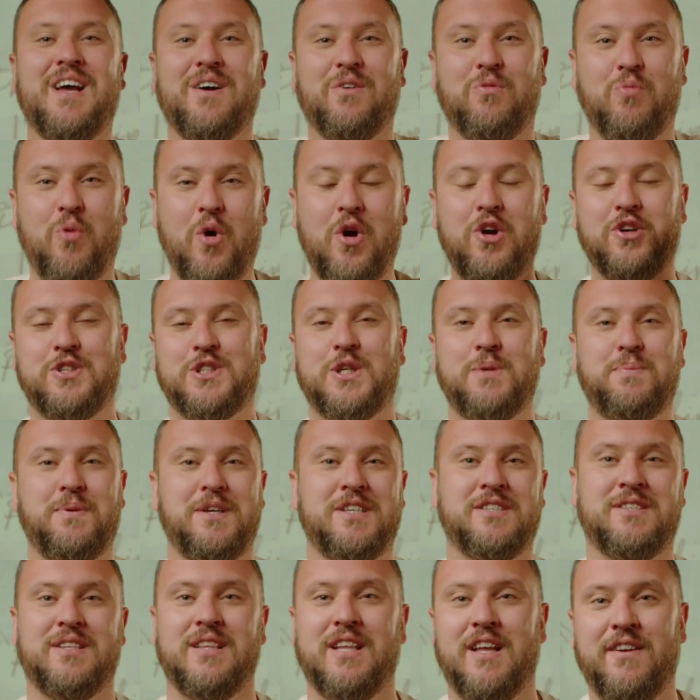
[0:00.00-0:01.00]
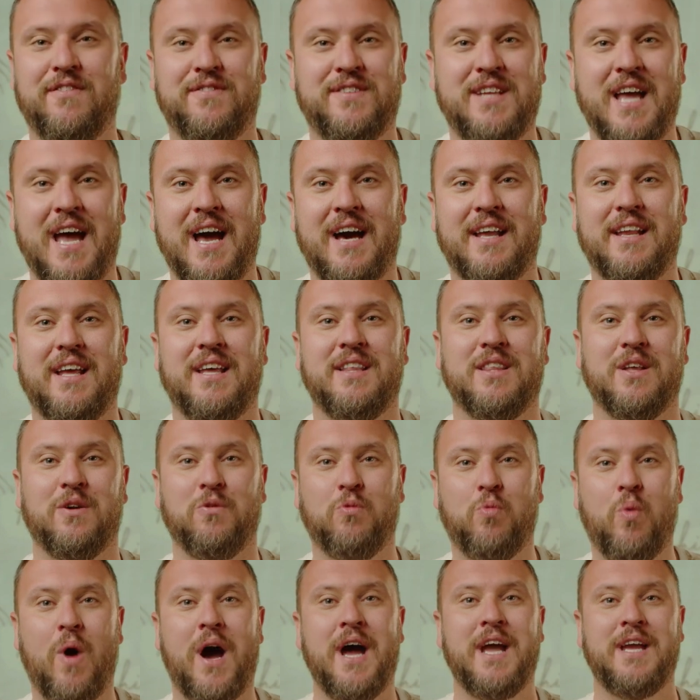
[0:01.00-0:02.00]
Worship is lived out in the
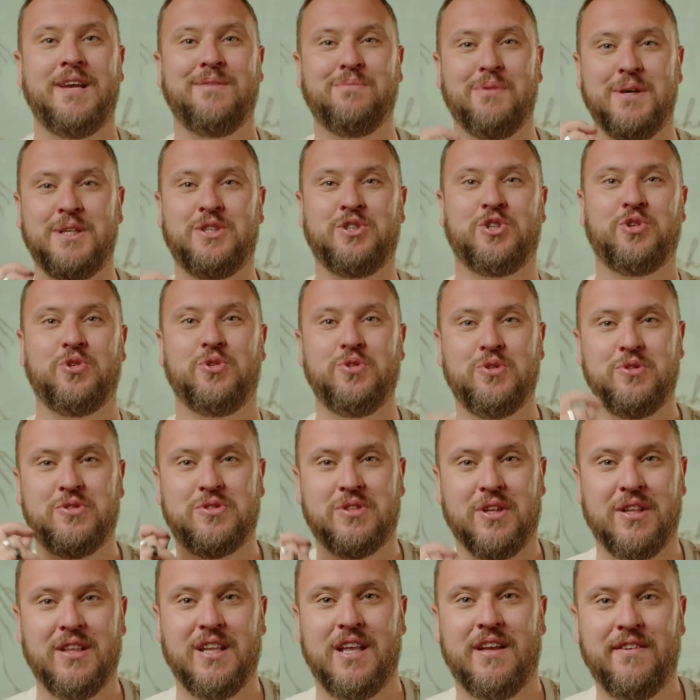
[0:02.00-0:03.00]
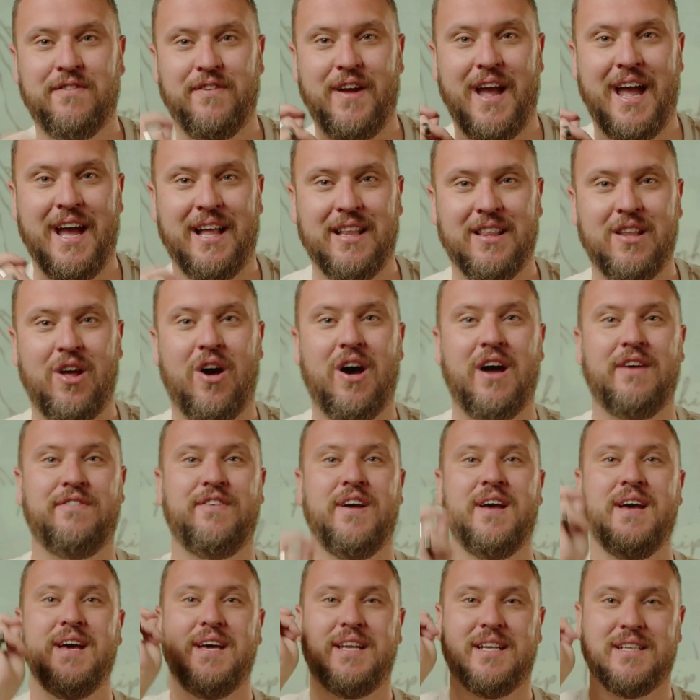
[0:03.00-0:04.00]
way we choose to live our
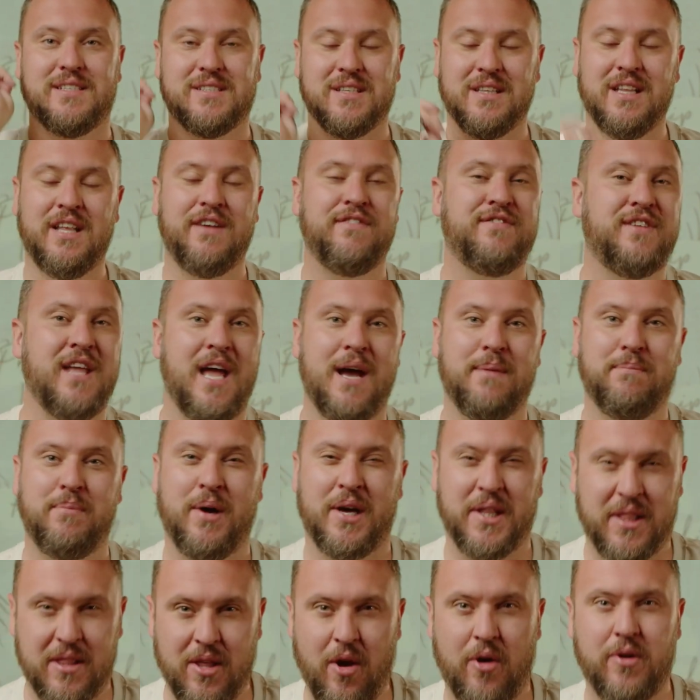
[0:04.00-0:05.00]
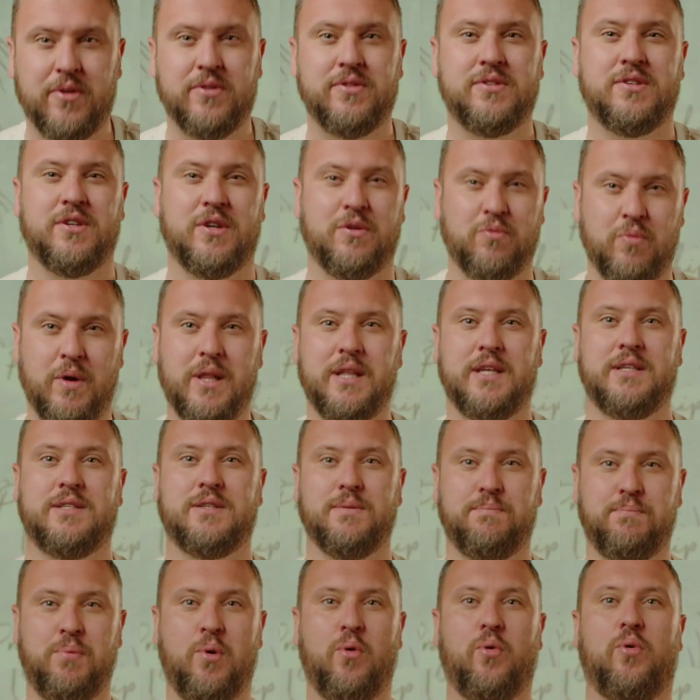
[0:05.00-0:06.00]
life, and it's lived out by those that are willing to
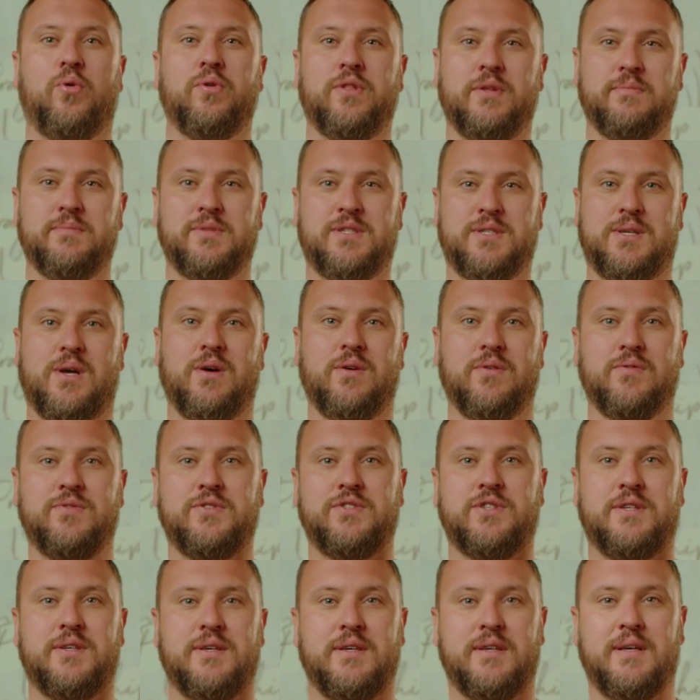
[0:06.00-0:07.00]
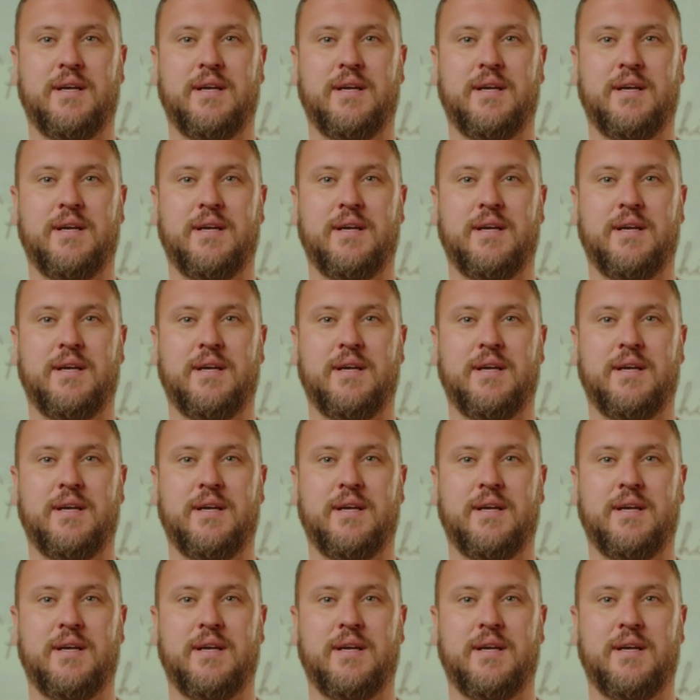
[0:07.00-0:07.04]
pour themselves